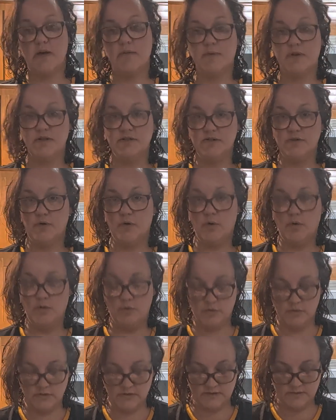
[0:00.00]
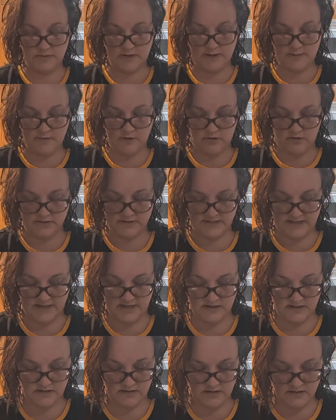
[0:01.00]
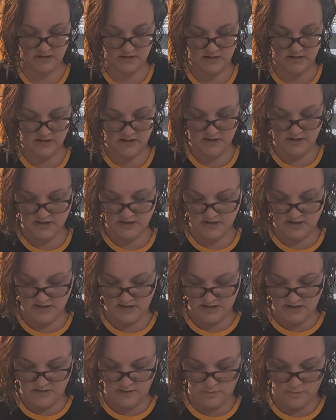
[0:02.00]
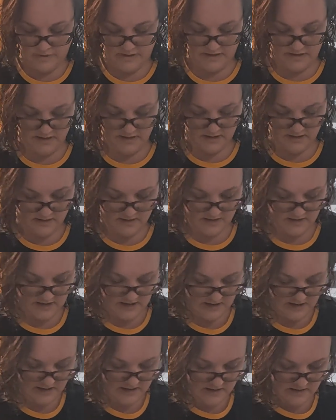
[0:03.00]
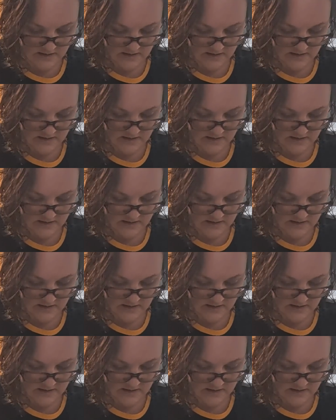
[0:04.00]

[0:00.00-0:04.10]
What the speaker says: I'm gonna do the holes when I'm all done with the,